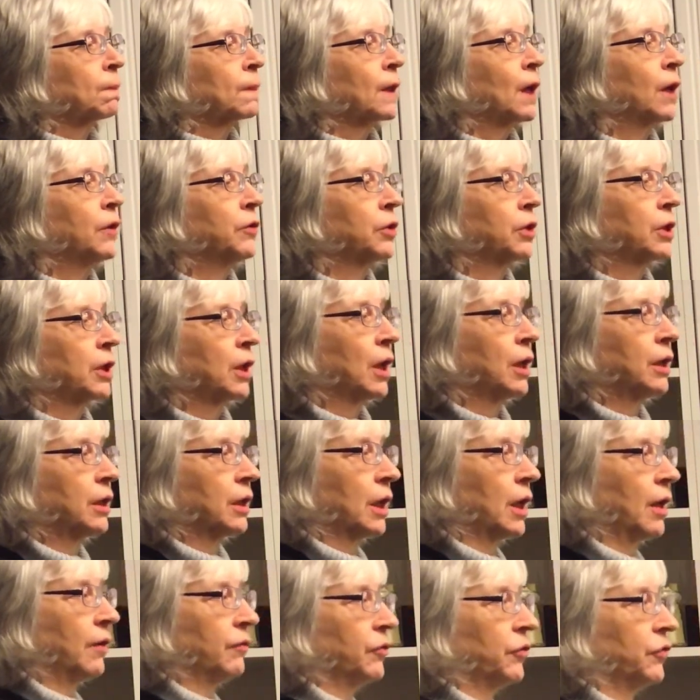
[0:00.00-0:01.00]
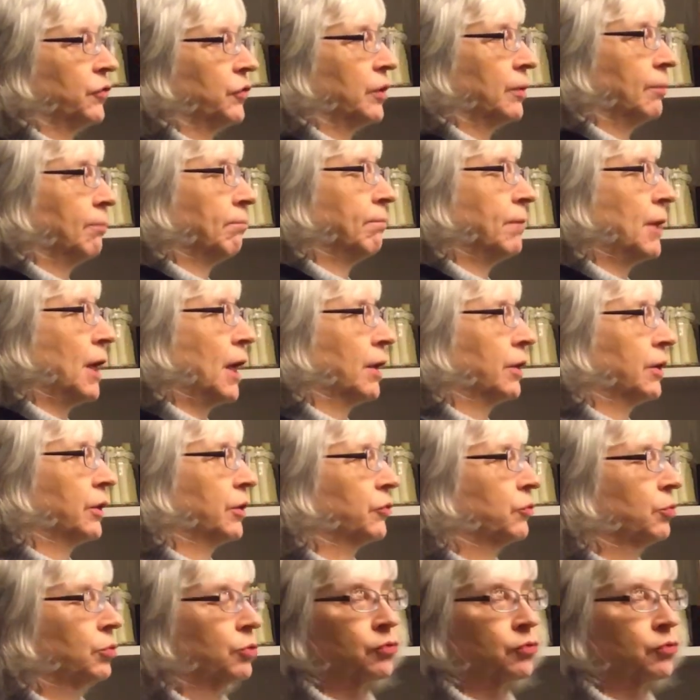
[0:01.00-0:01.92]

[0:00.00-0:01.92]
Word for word: and they kind of have this imbalance,